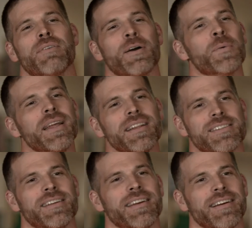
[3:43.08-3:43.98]
If I win
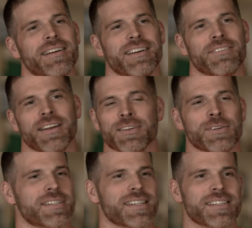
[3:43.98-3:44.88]
this year, if I
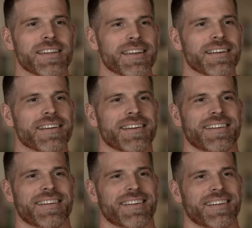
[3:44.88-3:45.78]
lose this year,
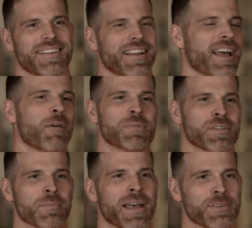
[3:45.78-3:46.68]
I'm
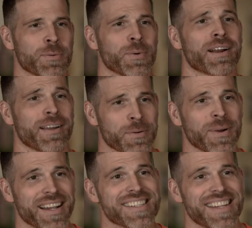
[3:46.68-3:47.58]
still back to work on
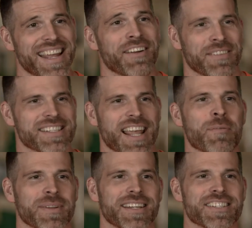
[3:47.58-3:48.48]
Wednesday after this
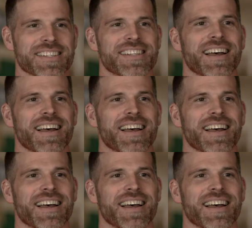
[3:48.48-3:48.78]
competition's